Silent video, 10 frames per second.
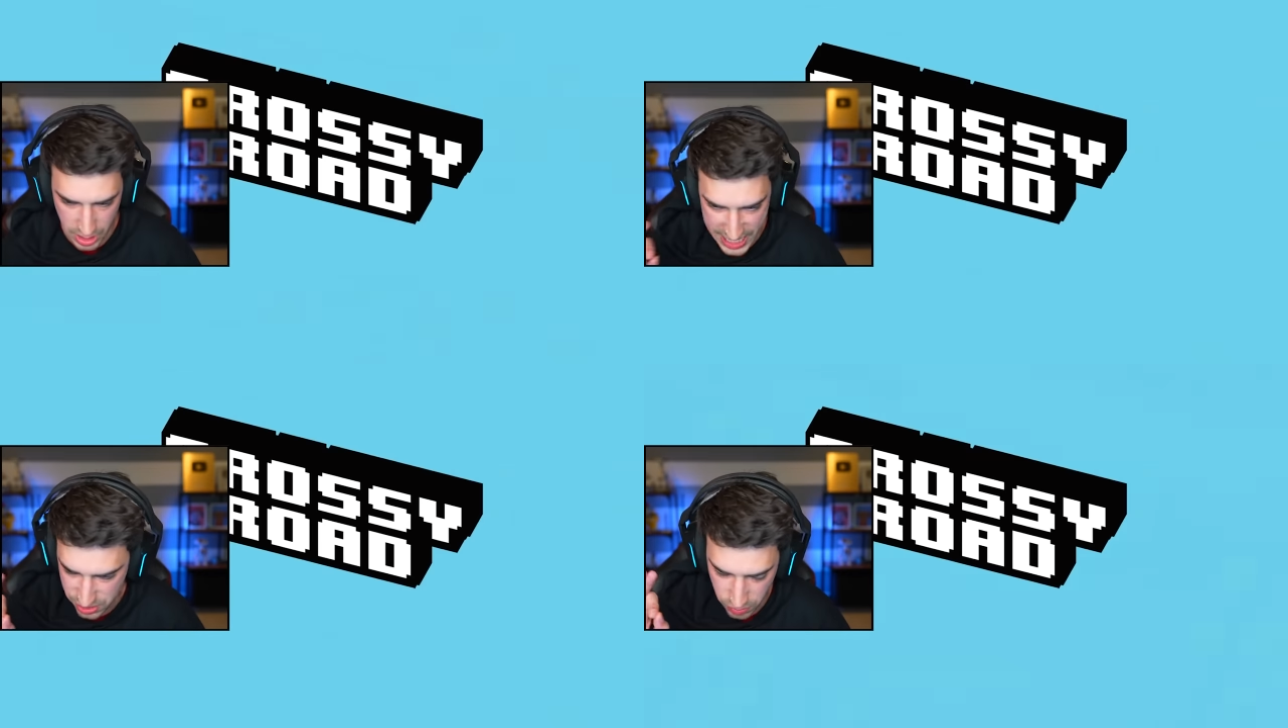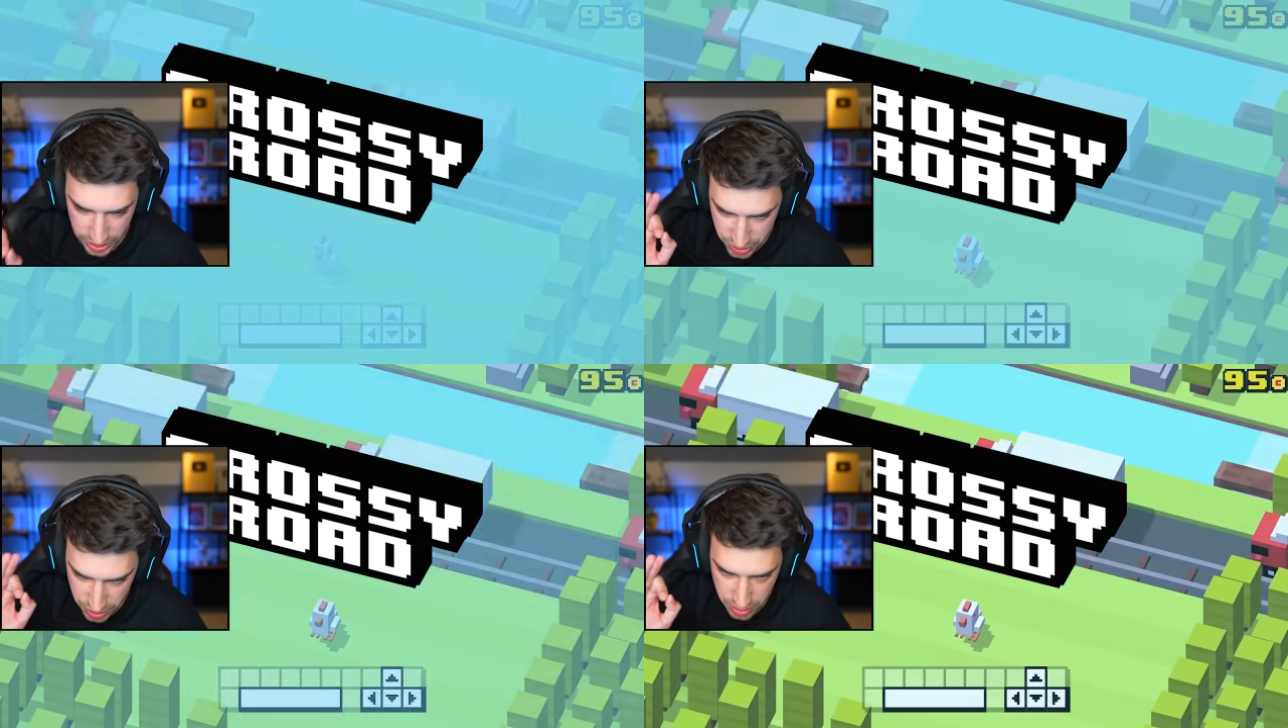Last
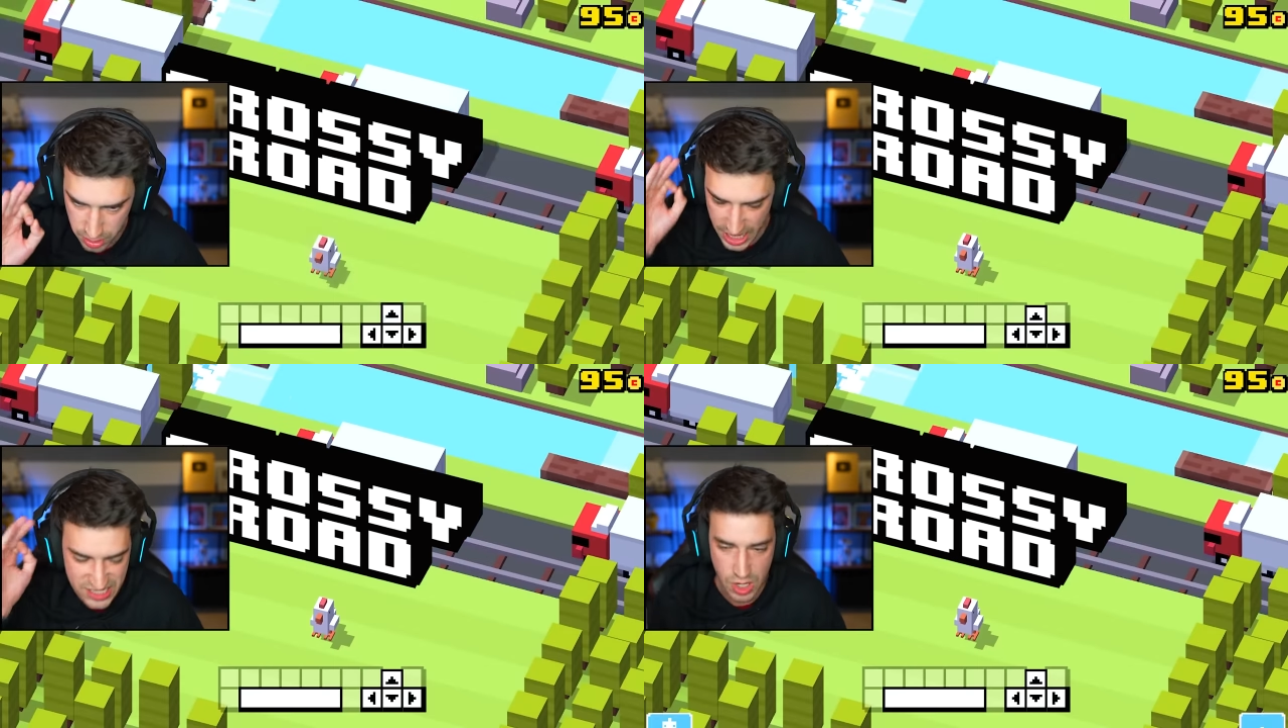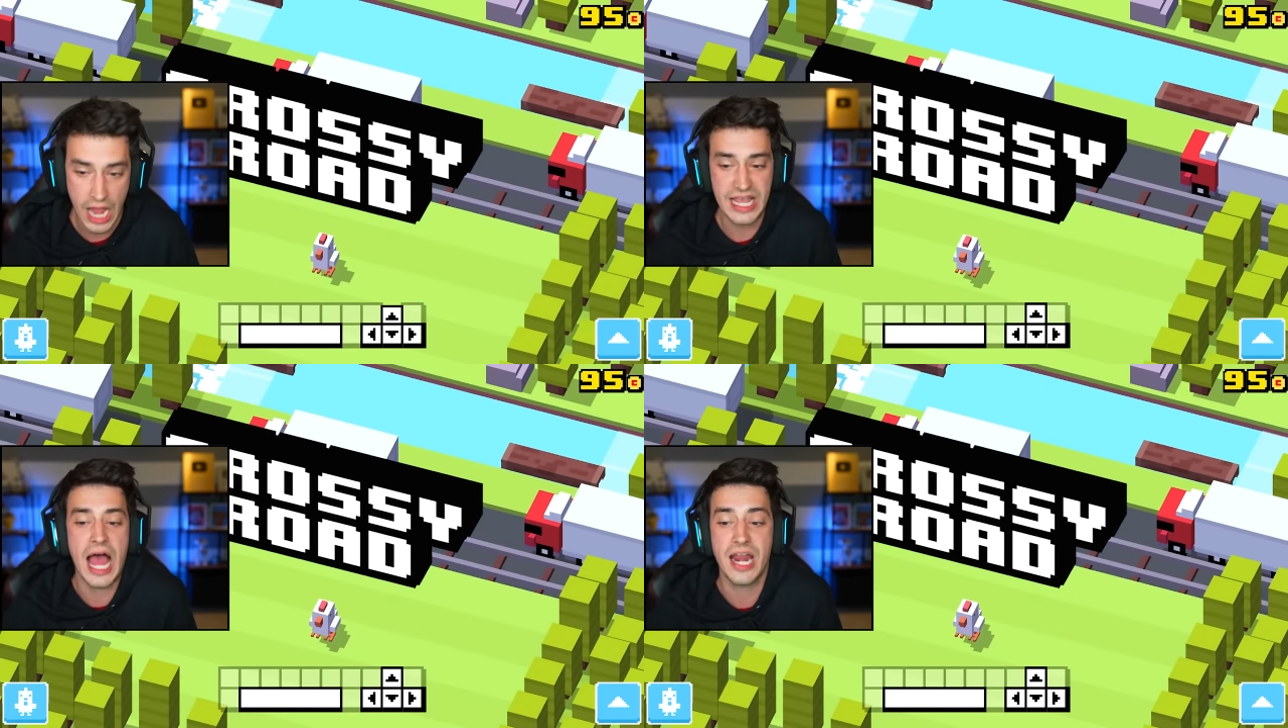one, dude. Last one. I
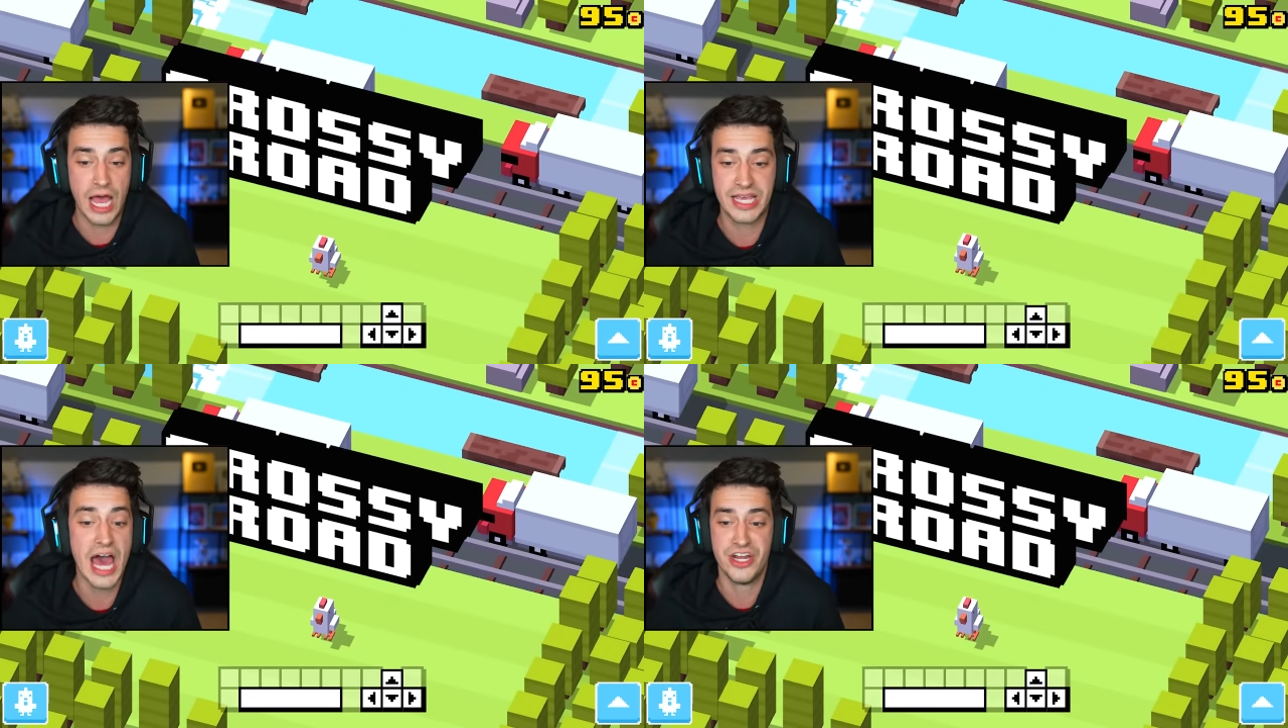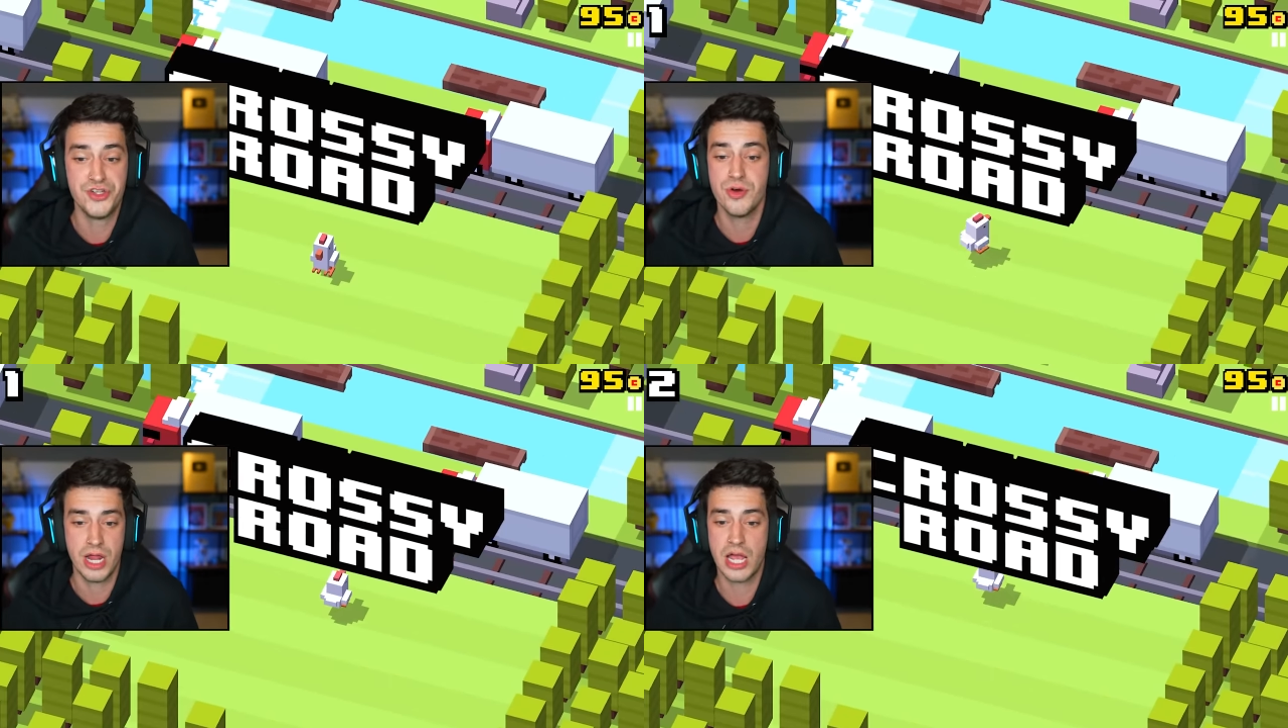got I gotta do it.